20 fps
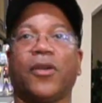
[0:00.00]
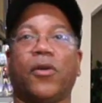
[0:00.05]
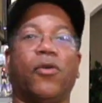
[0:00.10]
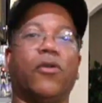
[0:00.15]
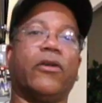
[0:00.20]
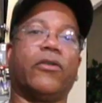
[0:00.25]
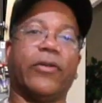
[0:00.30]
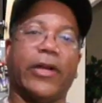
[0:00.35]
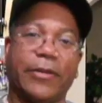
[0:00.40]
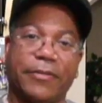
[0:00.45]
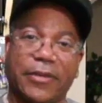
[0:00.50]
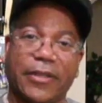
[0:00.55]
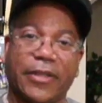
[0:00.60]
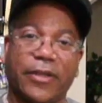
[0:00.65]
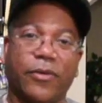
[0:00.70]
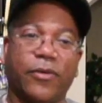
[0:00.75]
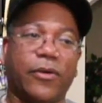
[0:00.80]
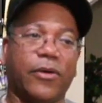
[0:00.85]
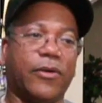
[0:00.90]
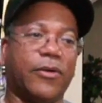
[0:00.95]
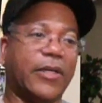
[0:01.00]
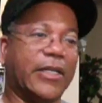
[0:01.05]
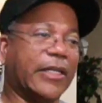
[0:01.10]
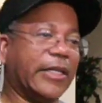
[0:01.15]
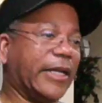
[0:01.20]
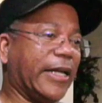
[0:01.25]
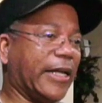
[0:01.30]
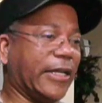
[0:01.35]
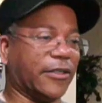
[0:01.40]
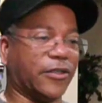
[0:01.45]
or grapeseed oil,
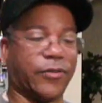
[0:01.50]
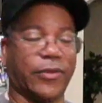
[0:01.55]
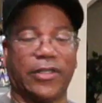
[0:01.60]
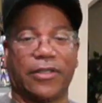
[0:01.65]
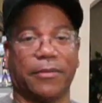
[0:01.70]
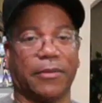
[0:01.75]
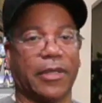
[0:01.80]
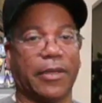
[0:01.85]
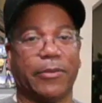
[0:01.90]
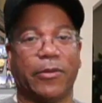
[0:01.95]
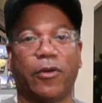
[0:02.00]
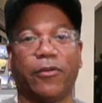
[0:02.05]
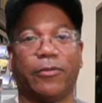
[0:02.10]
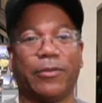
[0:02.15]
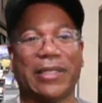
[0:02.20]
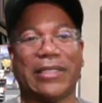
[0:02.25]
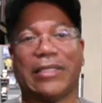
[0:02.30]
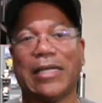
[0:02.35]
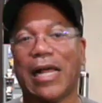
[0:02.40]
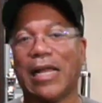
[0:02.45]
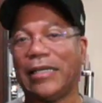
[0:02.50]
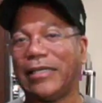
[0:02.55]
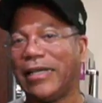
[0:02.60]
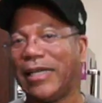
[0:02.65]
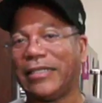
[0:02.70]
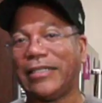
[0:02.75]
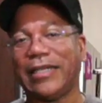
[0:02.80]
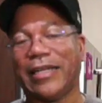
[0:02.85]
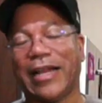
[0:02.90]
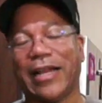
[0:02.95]
and squeeze some lemon over my salad, and
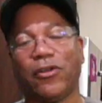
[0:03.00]
that's it.